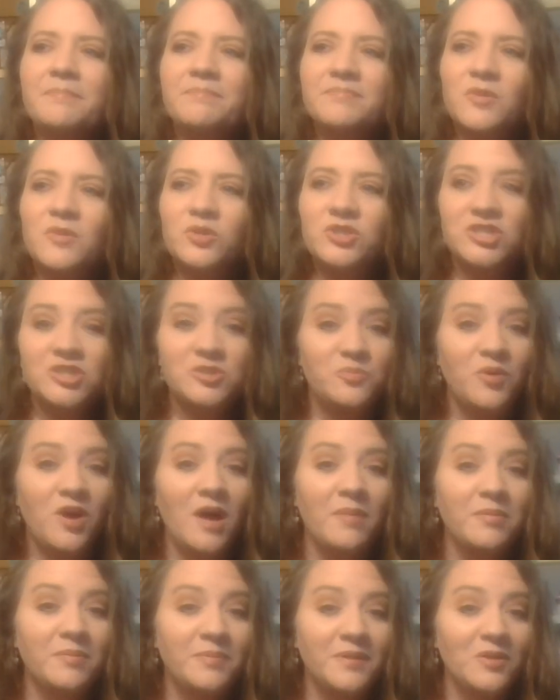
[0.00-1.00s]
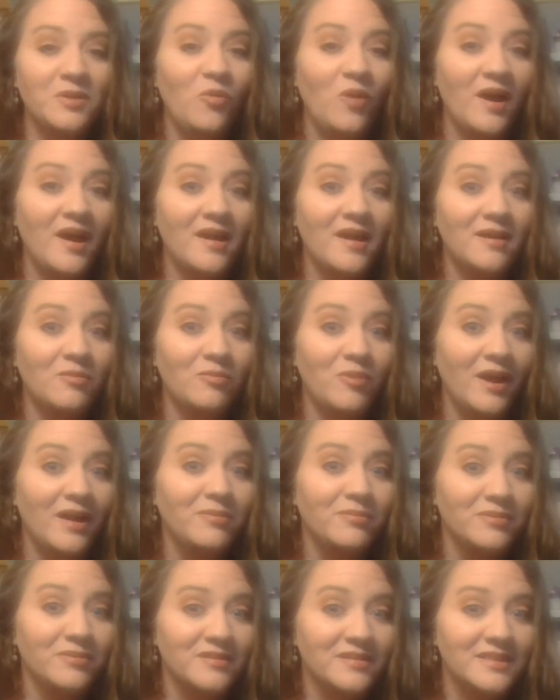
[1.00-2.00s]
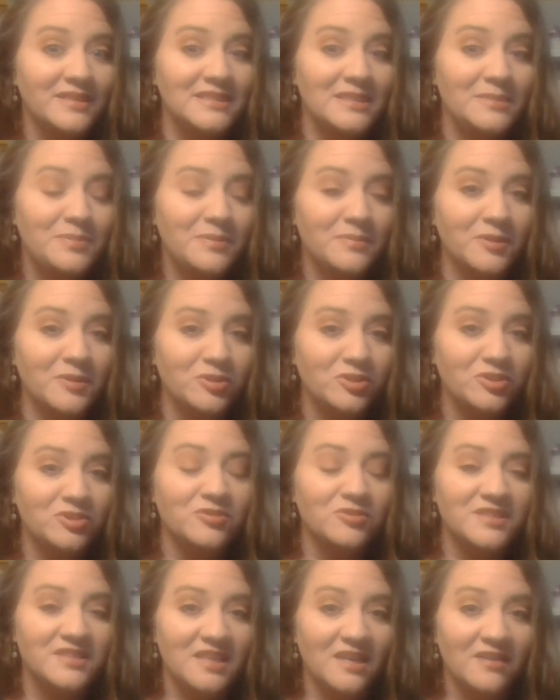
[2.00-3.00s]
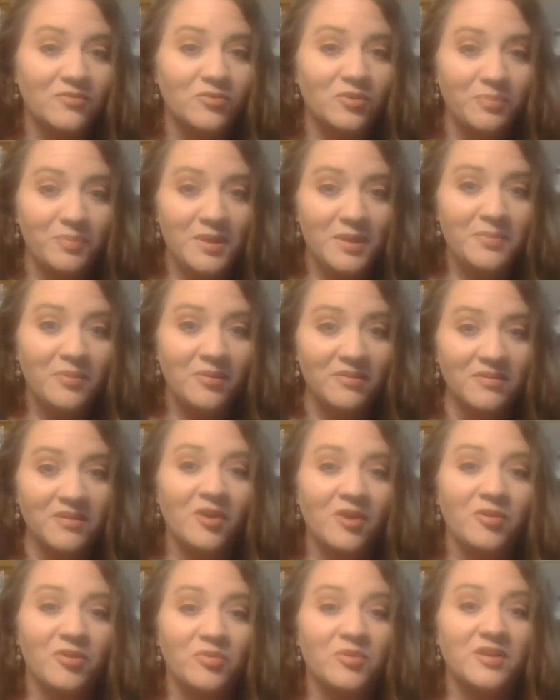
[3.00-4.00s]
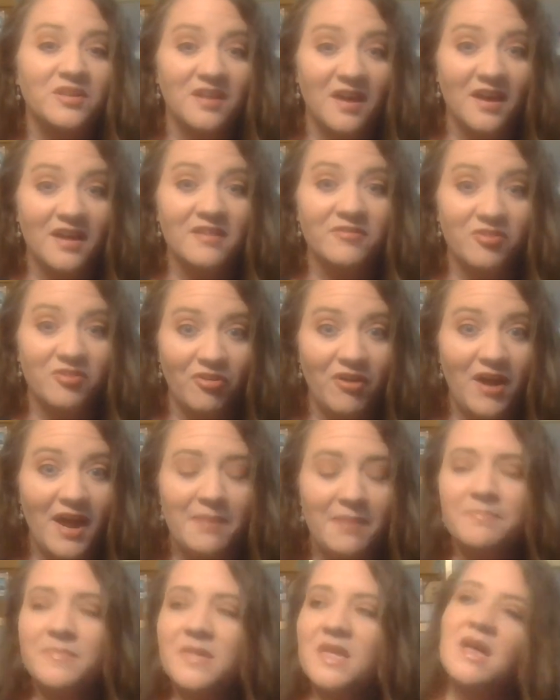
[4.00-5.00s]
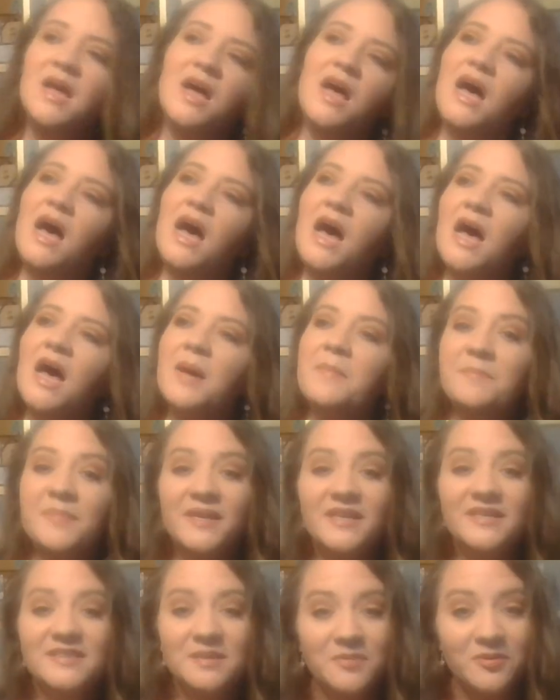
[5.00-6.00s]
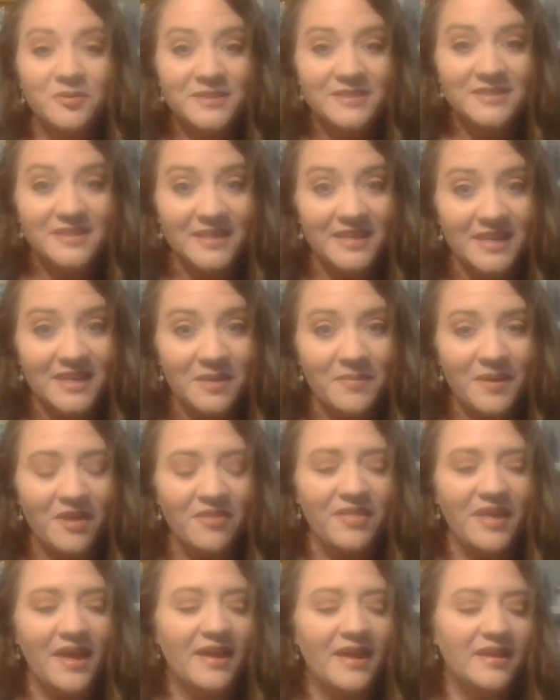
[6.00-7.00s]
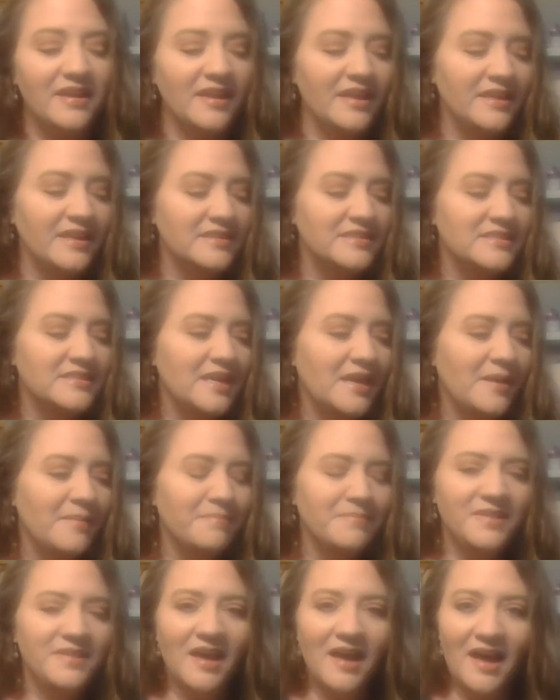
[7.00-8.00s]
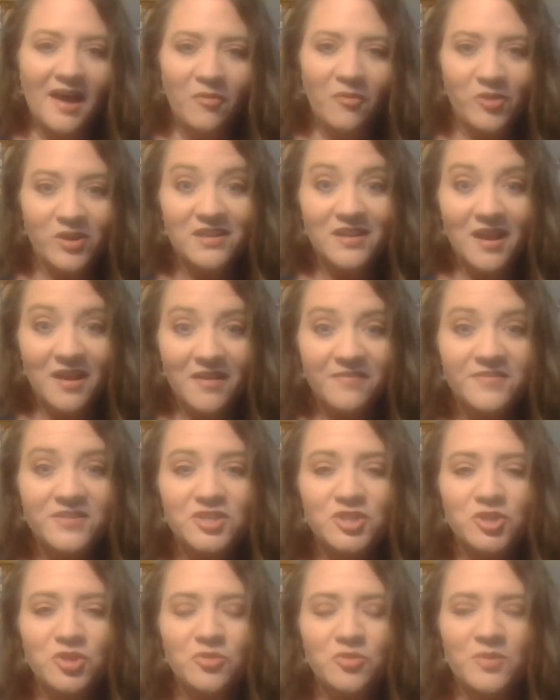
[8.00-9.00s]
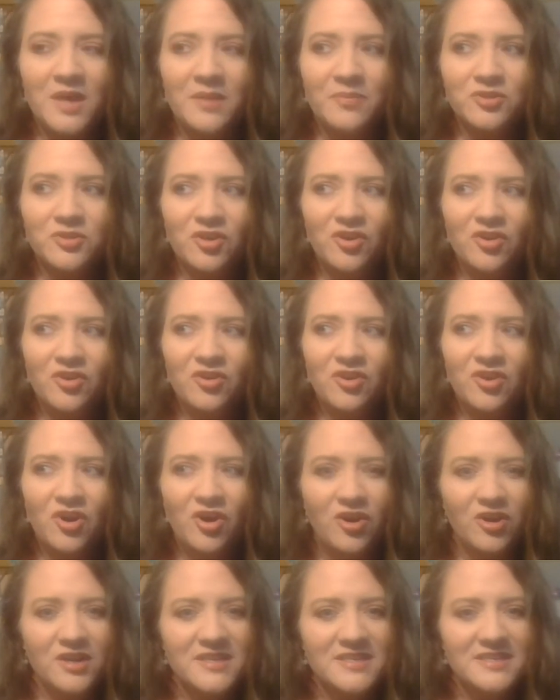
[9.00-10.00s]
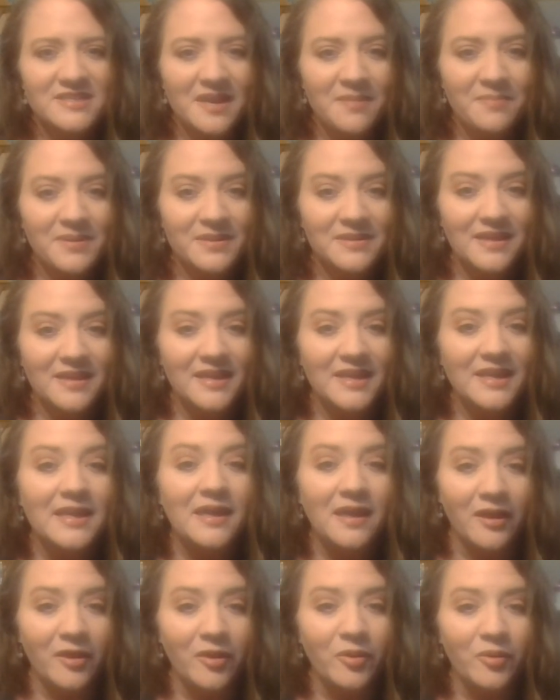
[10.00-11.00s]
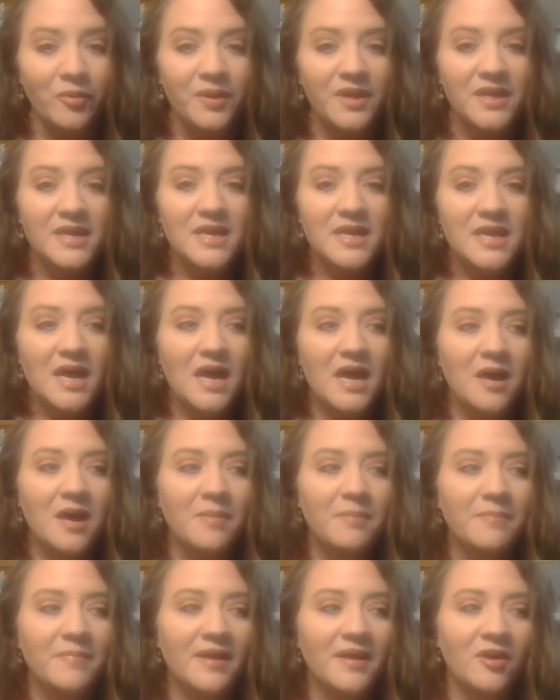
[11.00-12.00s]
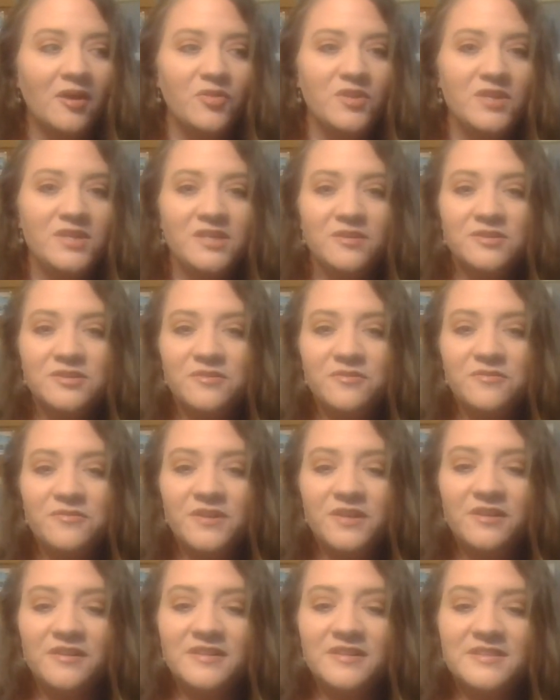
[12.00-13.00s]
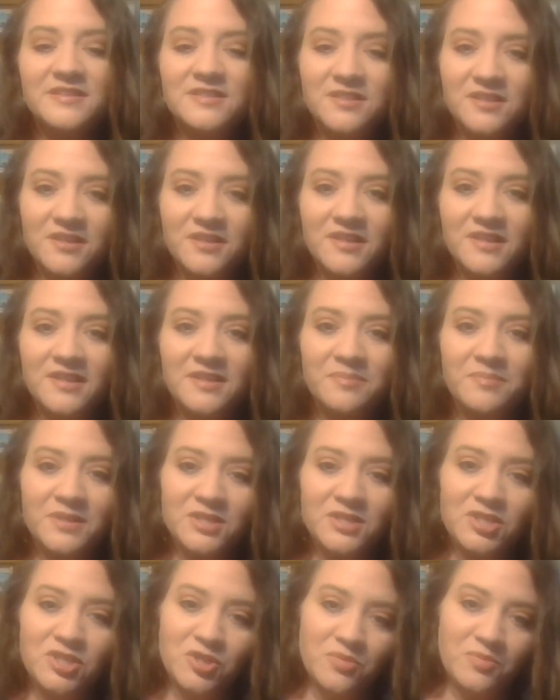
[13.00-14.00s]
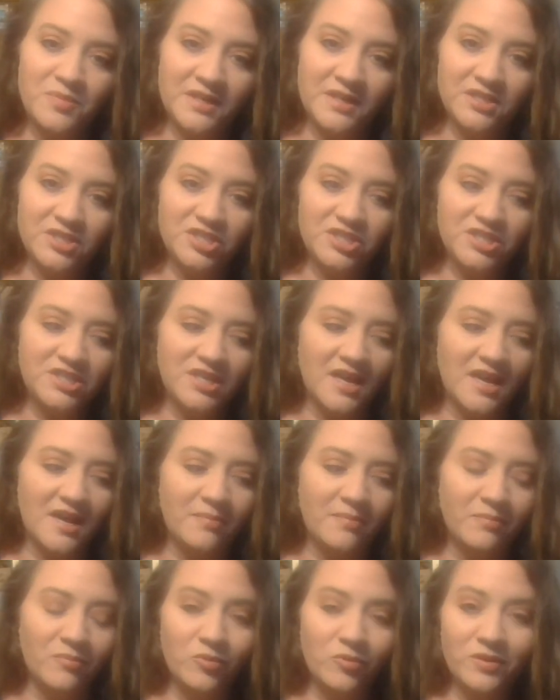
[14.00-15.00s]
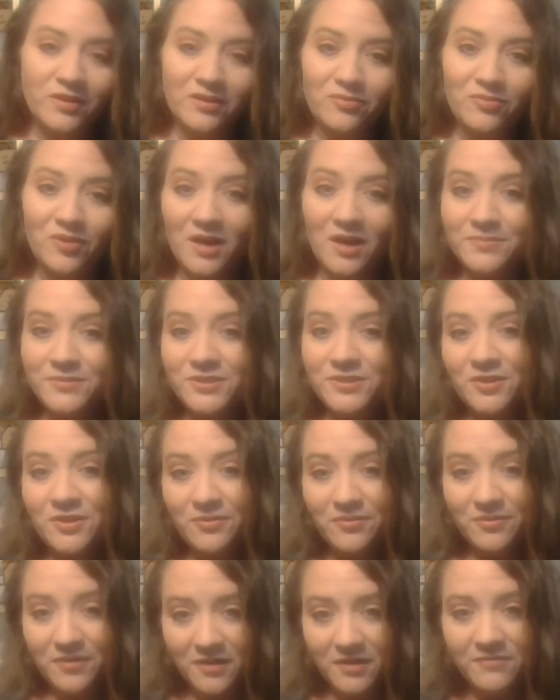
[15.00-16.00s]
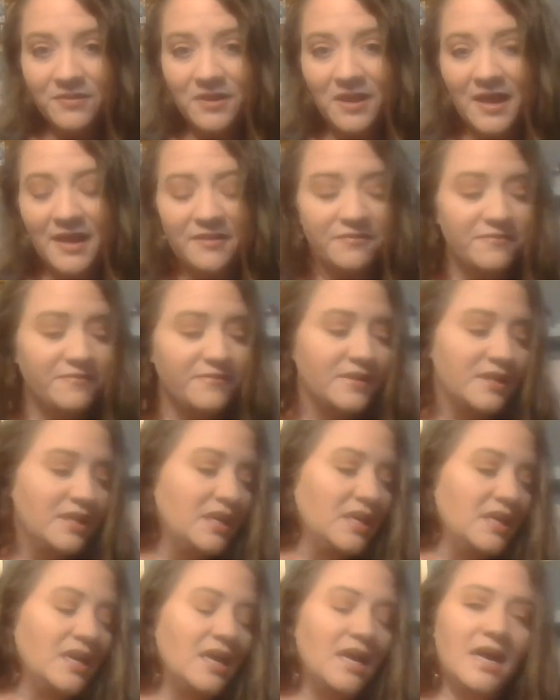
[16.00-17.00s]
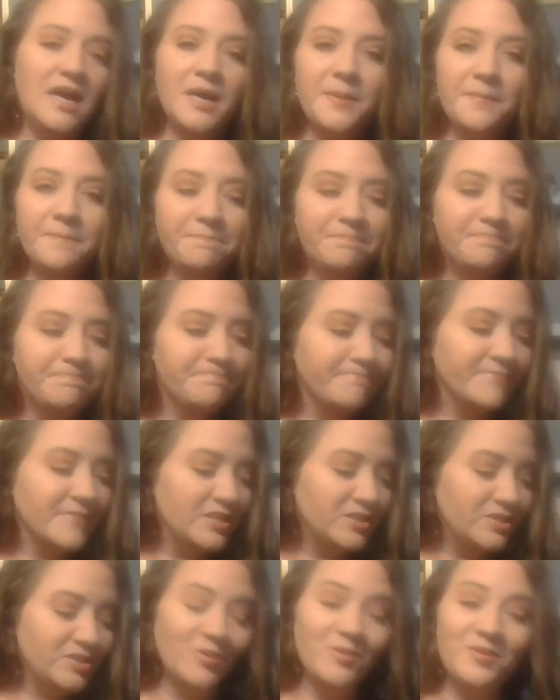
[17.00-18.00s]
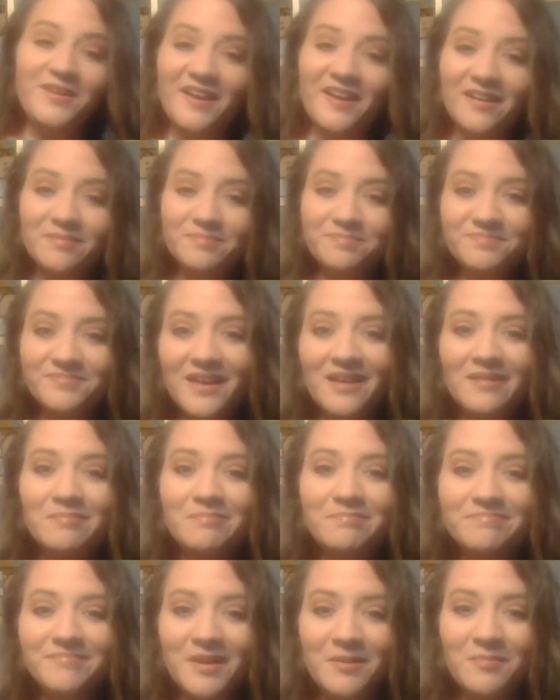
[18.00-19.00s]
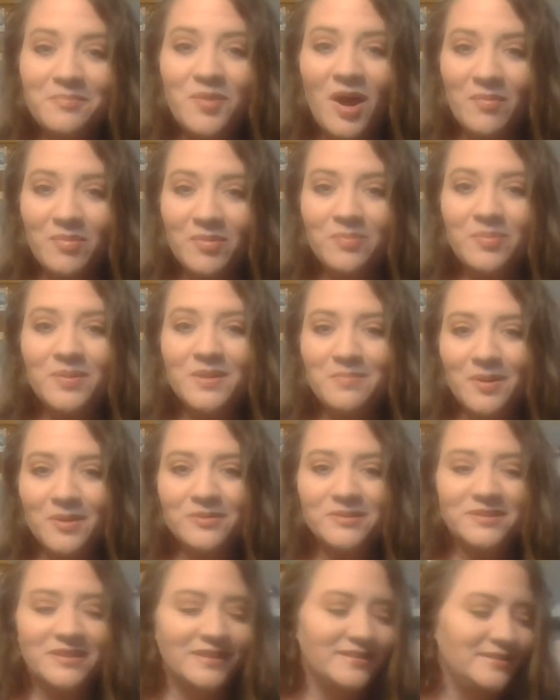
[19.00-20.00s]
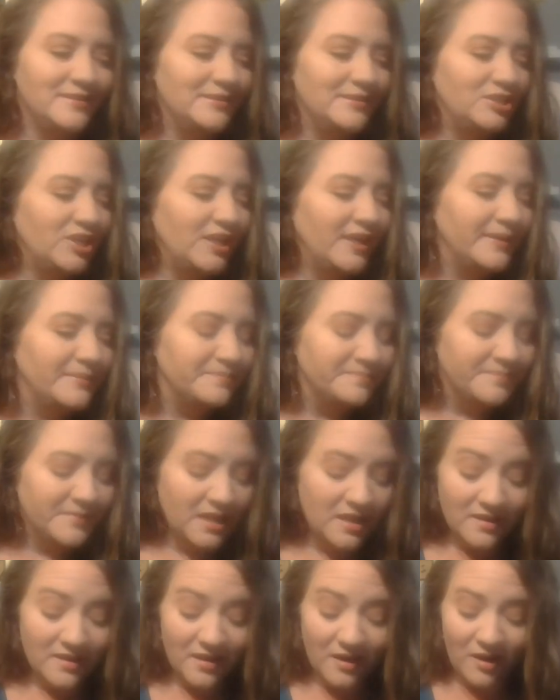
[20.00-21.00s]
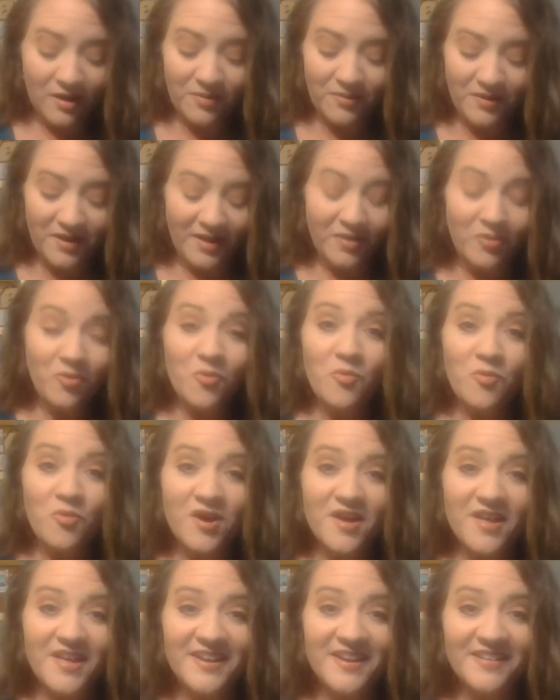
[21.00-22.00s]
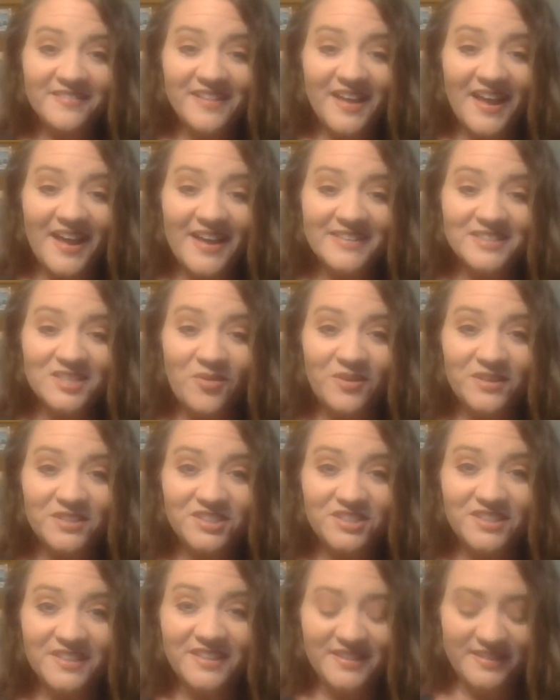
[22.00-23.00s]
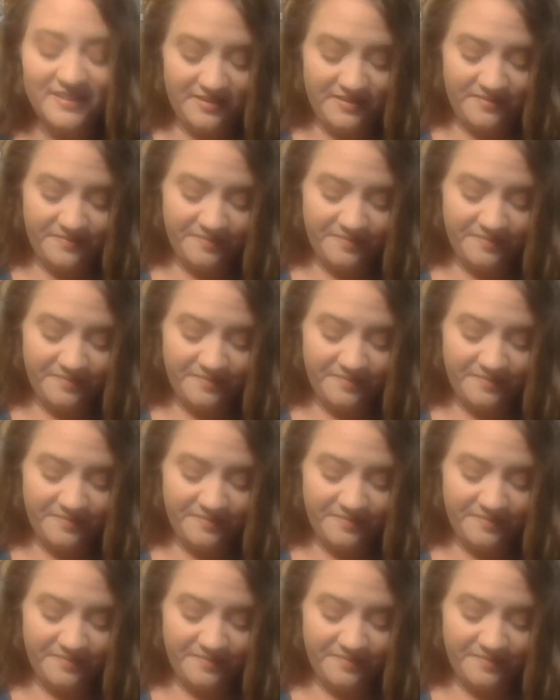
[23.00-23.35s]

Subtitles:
which is probably why I write really deep emotional stuff where people go through a lot of crap, because I'm always thinking about that. And yeah, I would love to be able to harness that, but let it go. A healthy dose of fear is good, but too much really robs you of life. So yeah, I'm probably most like CJ. All right, one last question.